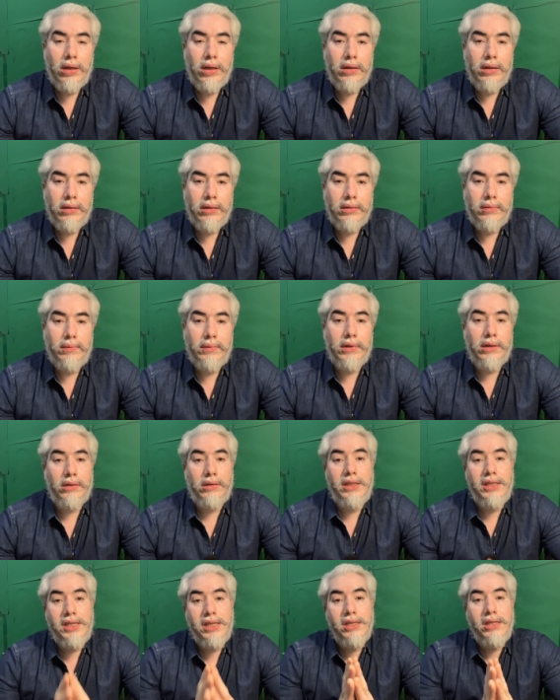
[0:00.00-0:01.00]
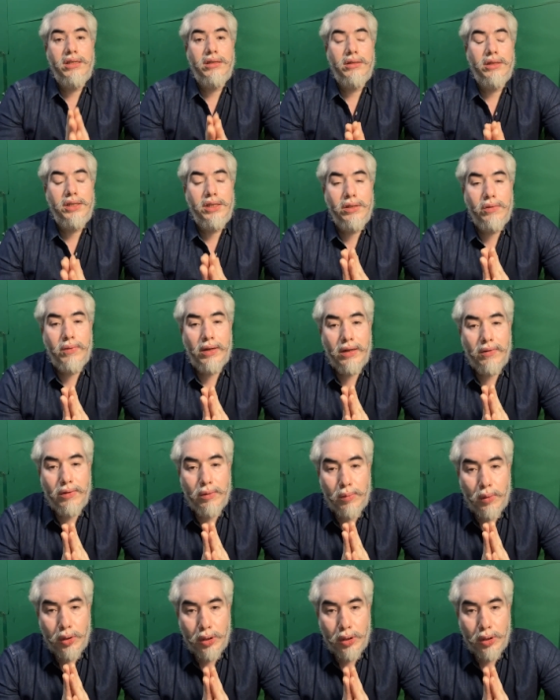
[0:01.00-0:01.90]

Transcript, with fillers: uh, uh, this is the this is one of the